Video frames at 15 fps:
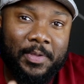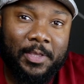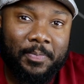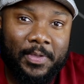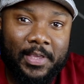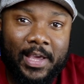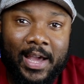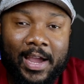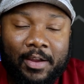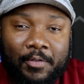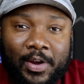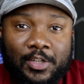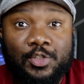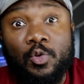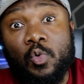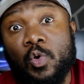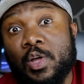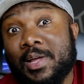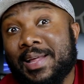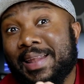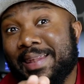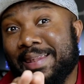PPI, right? So
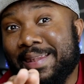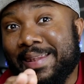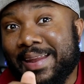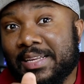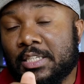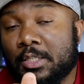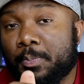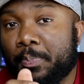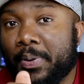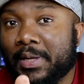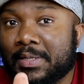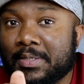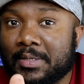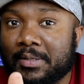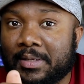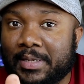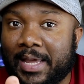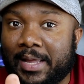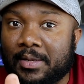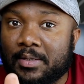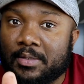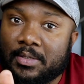less pixel
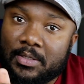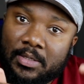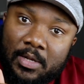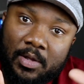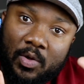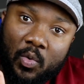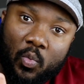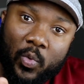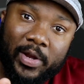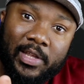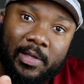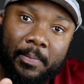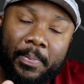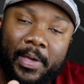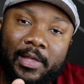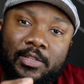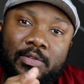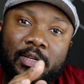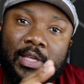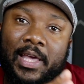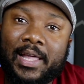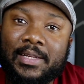dense when compared
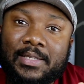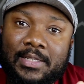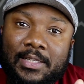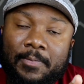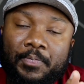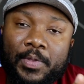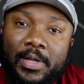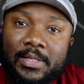to the Galaxy